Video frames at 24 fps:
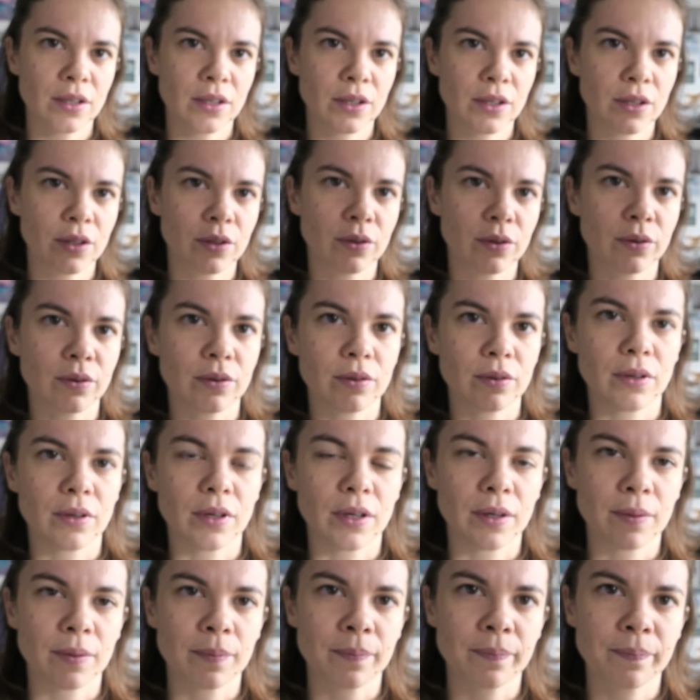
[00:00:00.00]

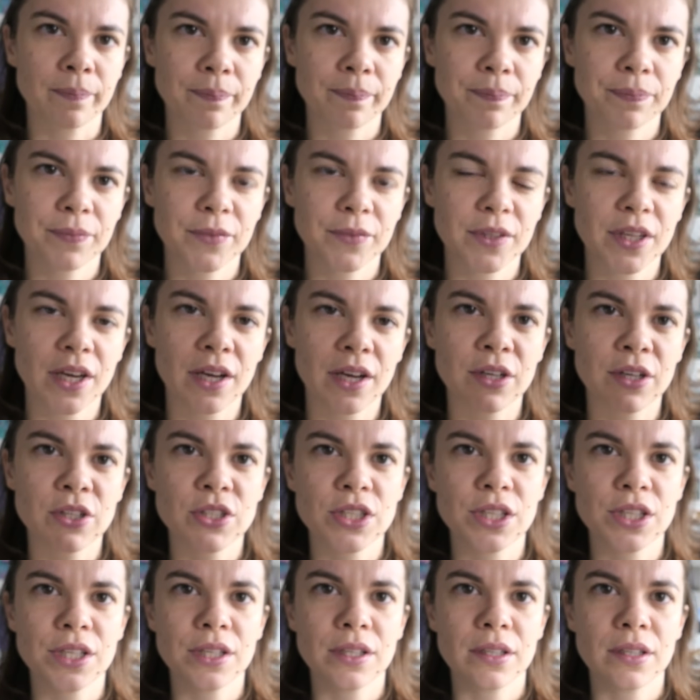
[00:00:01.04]
the
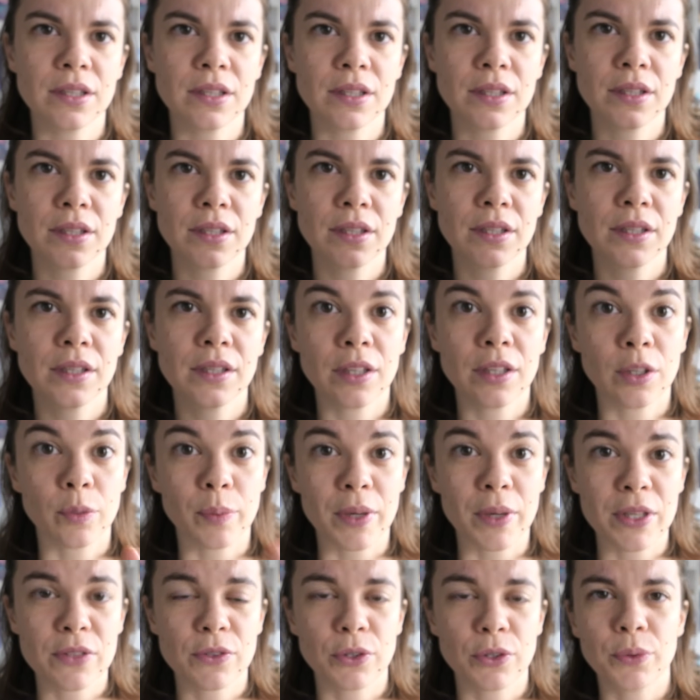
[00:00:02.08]
energy in the
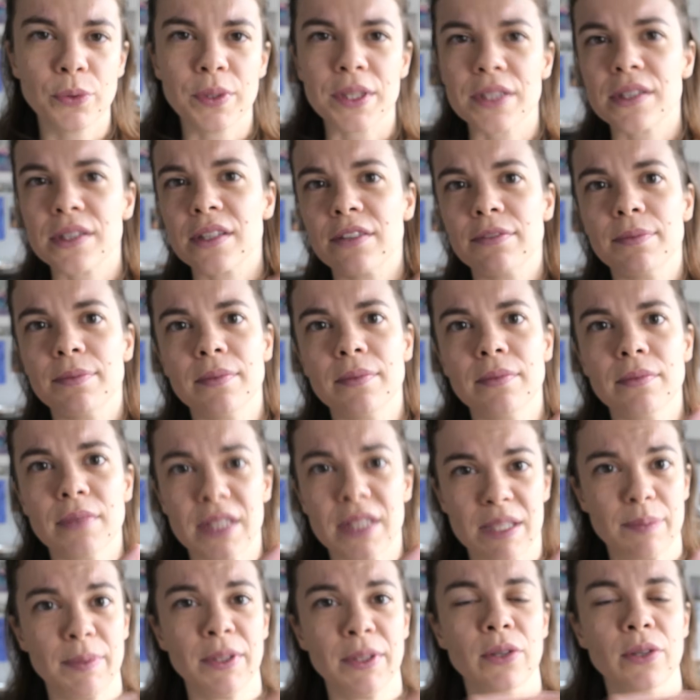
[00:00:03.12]
past few weeks
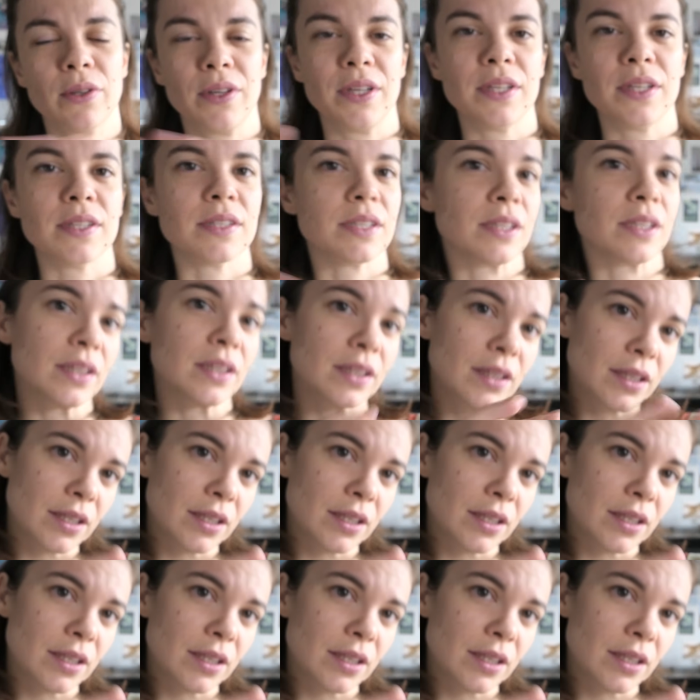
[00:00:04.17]
has been crazy.